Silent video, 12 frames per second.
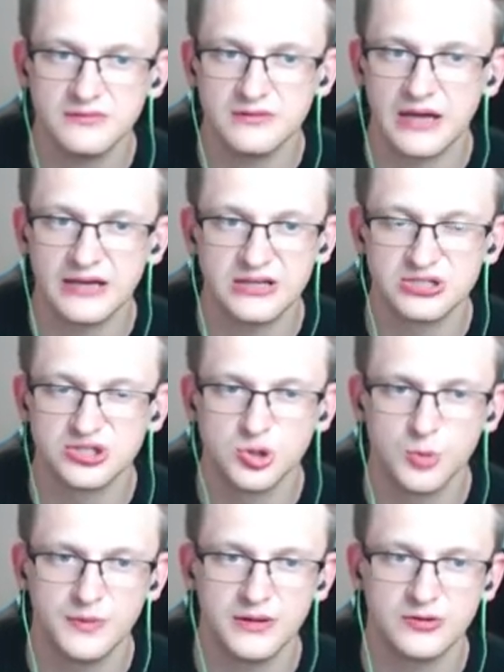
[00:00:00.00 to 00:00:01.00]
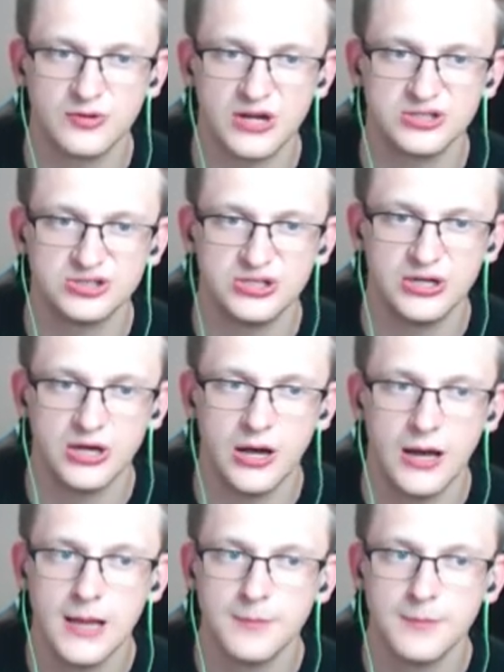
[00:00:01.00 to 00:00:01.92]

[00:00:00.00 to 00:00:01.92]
like it's super trash tier,